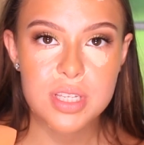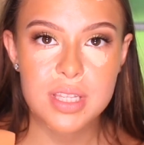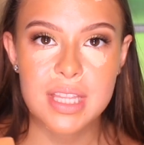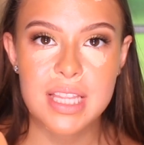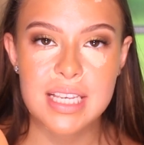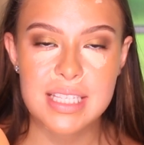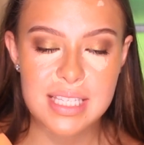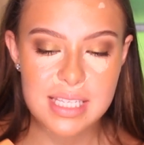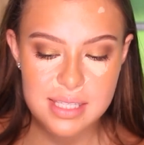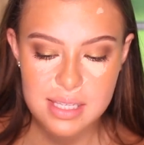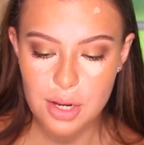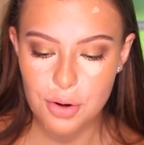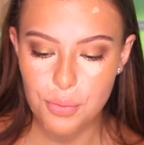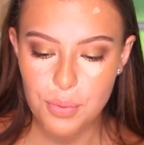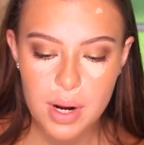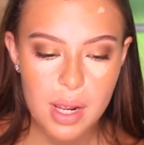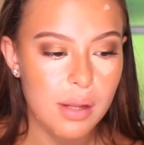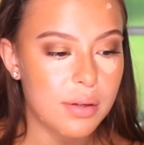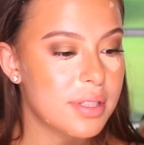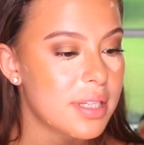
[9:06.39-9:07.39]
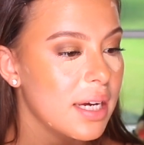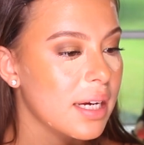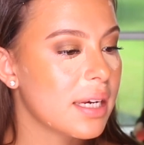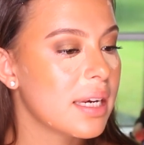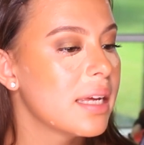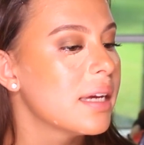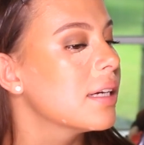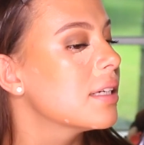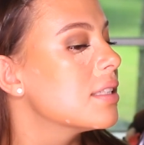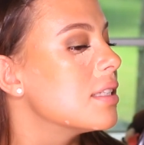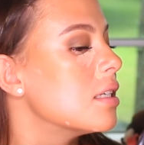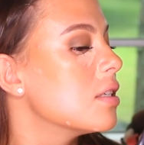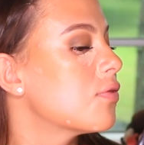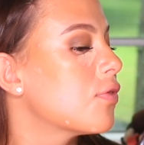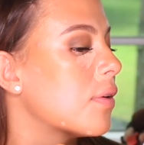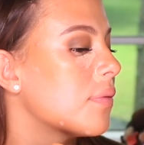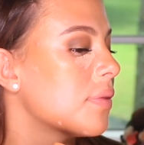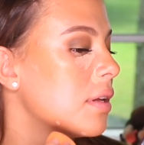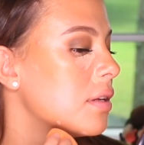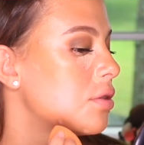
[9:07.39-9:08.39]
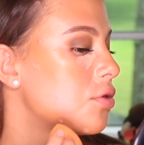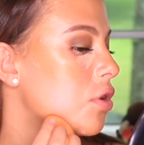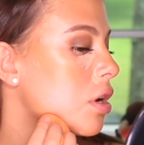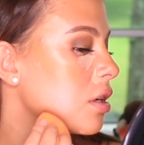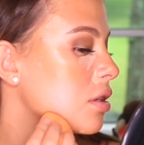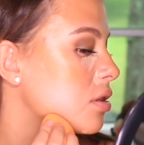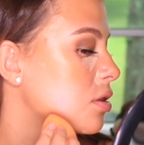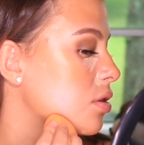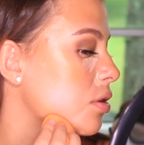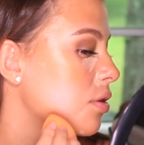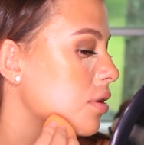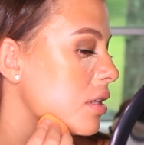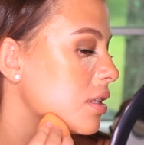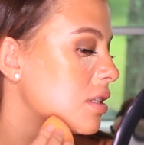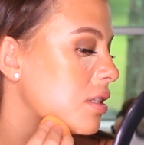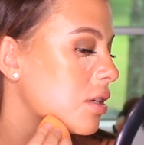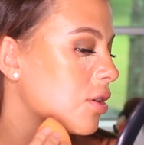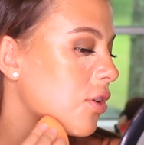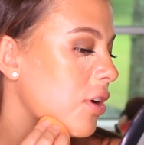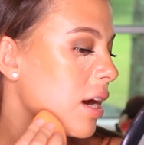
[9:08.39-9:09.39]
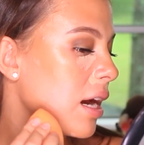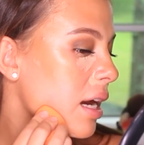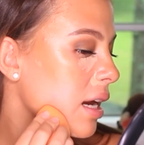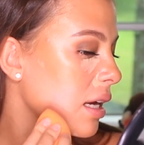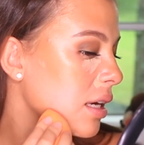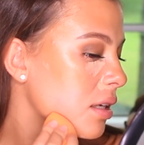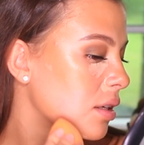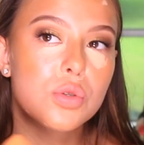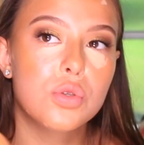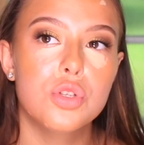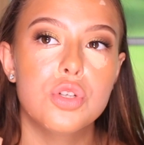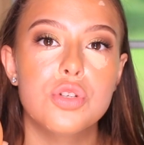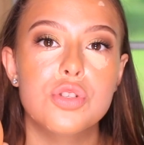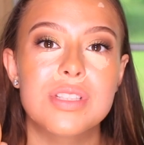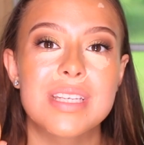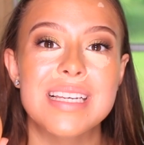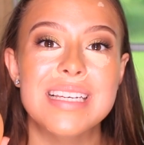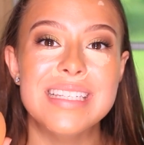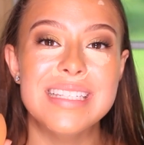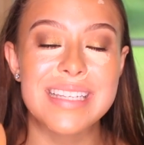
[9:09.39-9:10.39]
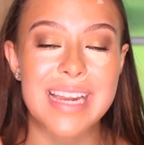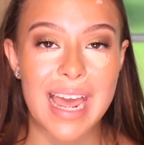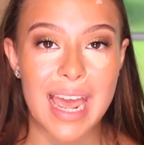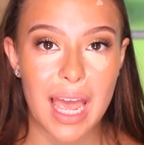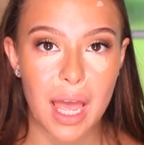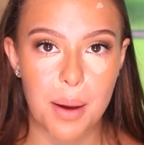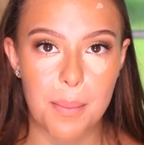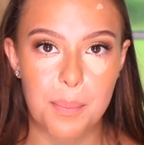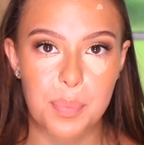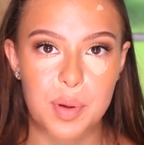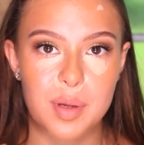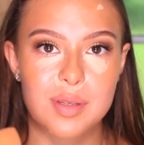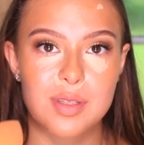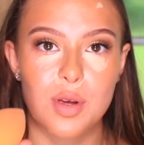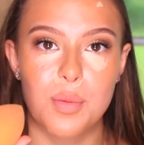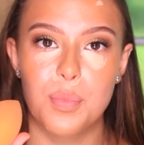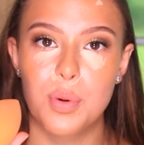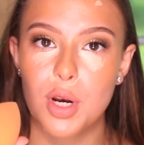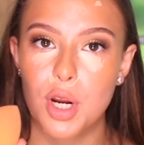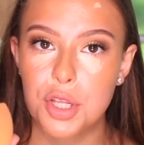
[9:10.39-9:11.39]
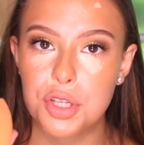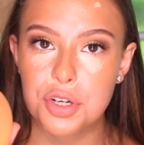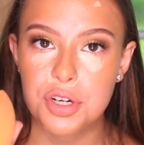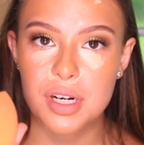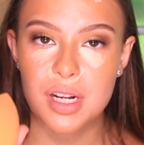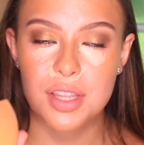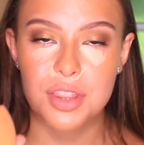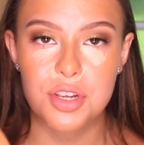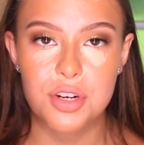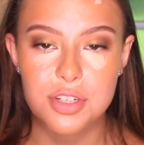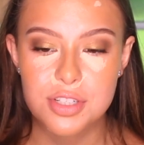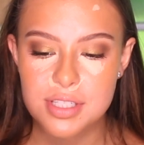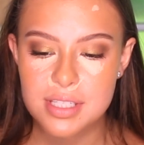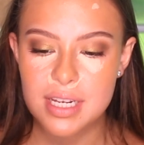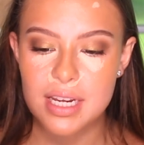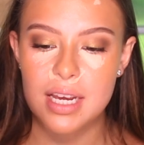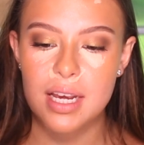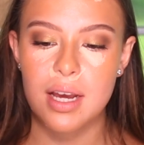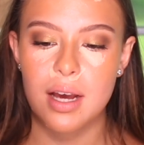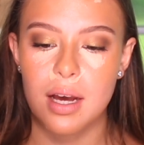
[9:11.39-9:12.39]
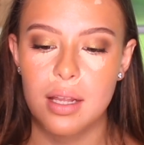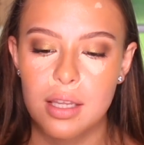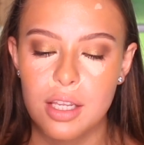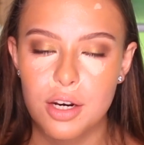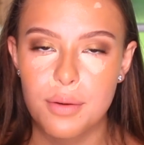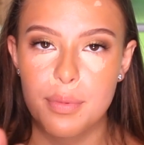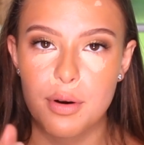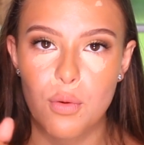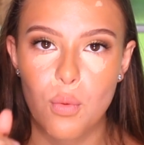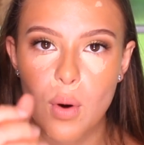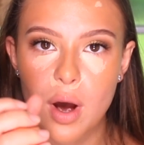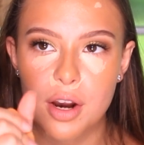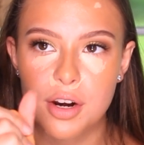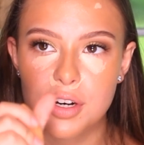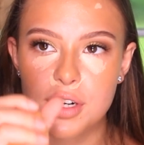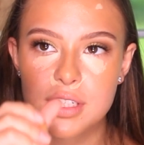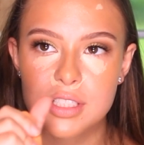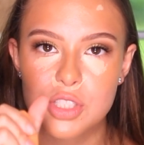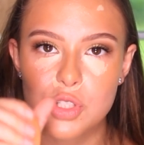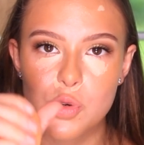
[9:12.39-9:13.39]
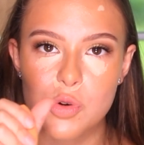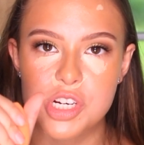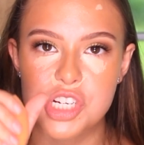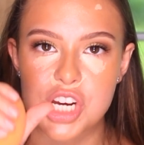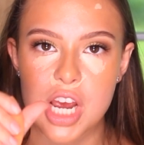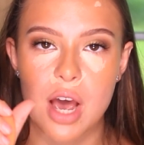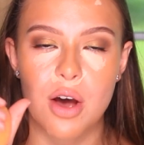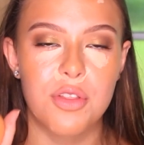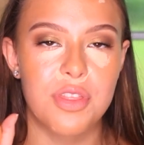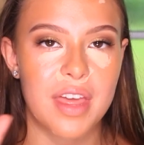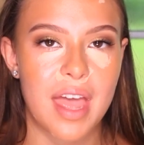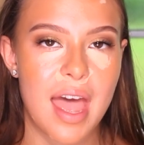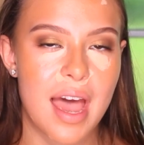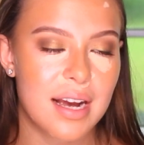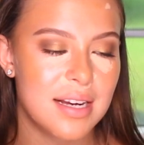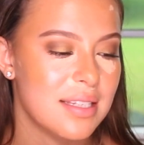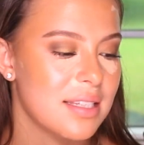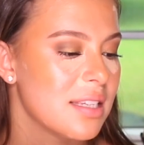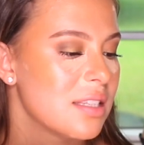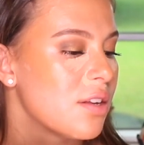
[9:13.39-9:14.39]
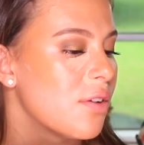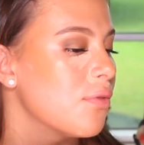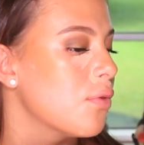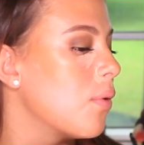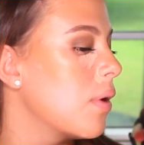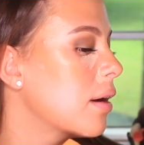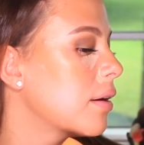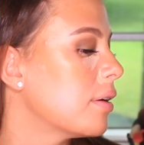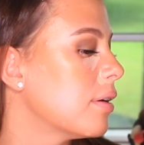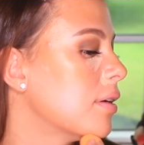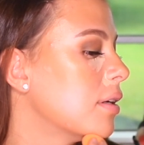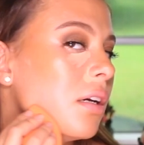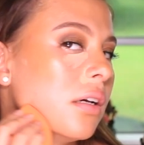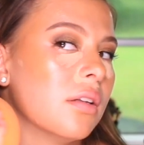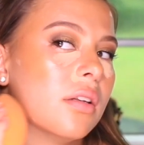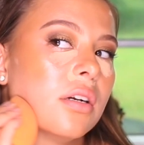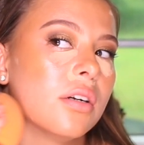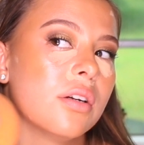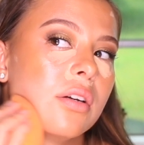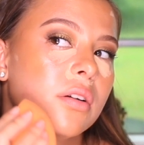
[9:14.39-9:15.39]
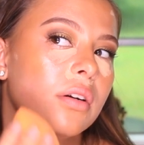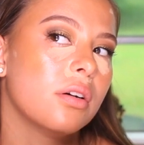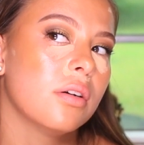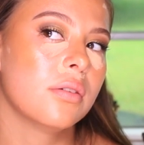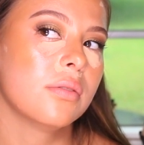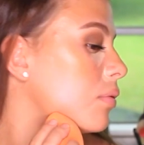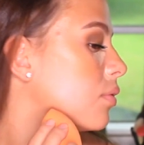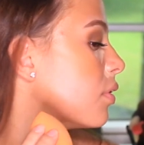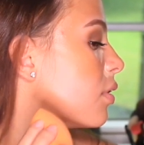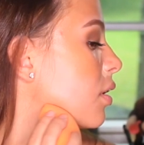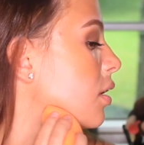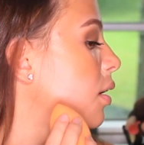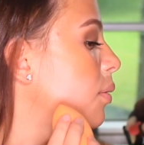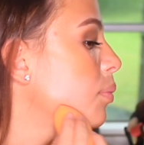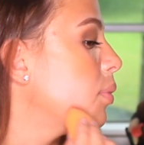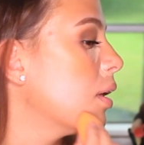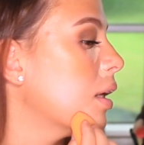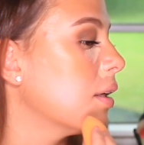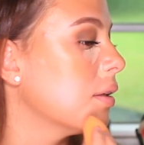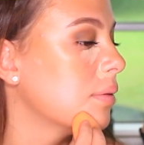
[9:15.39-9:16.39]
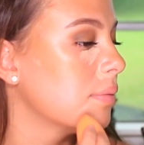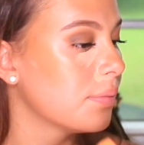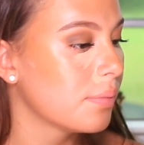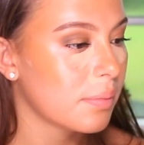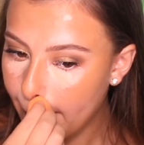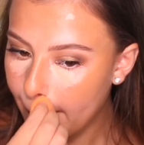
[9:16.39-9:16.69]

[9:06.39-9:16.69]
This is the Real Techniques. It's from the drugstore. It's great. You use it damp. So put it underneath your sink, a little bit of water, squish out the excess of water, and there you go. We're gonna blend.